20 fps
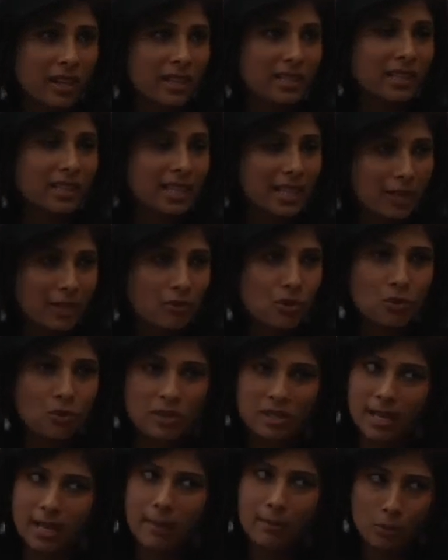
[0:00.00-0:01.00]
certainly gives
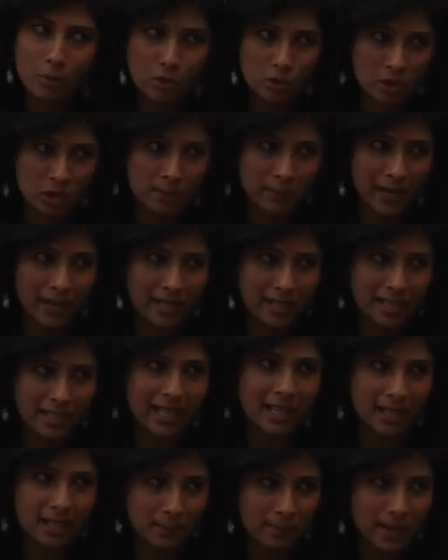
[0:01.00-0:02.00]
you some more space
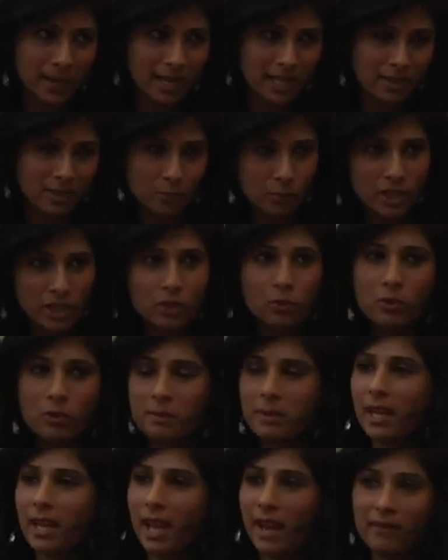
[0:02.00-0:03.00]
than in the past, when you
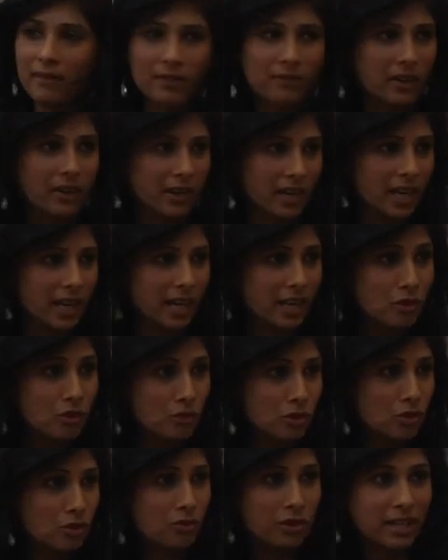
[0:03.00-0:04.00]
would be having very high
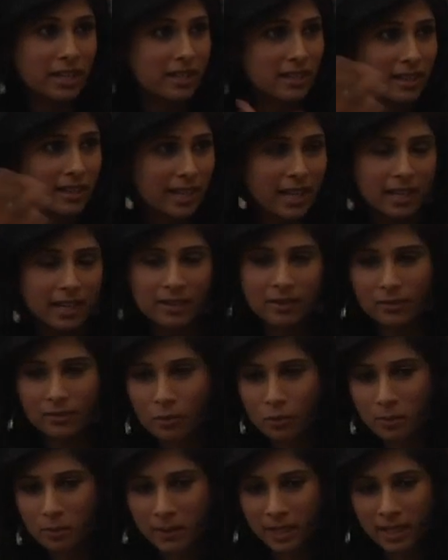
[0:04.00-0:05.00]
interest rates and then
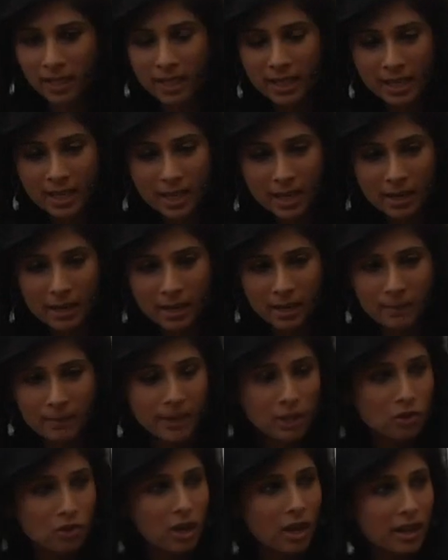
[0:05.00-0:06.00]
it would be
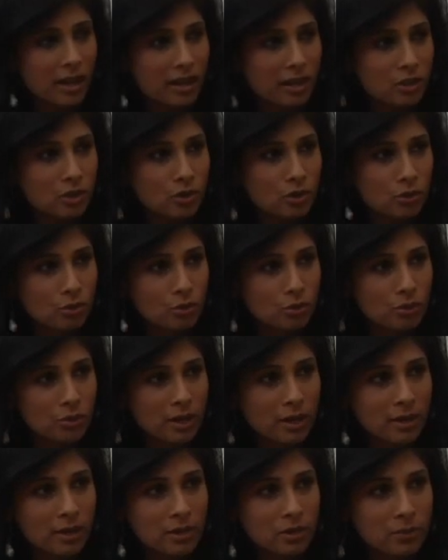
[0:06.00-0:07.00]
much harder
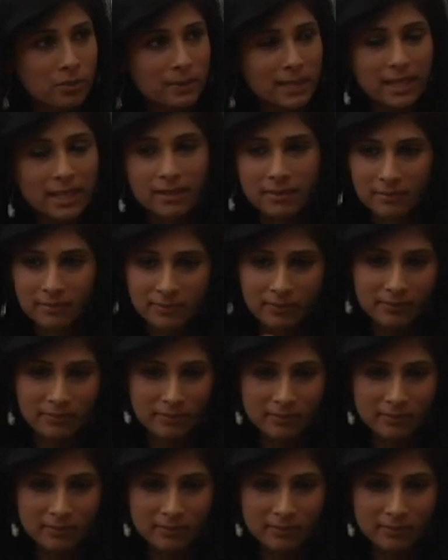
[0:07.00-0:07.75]
to be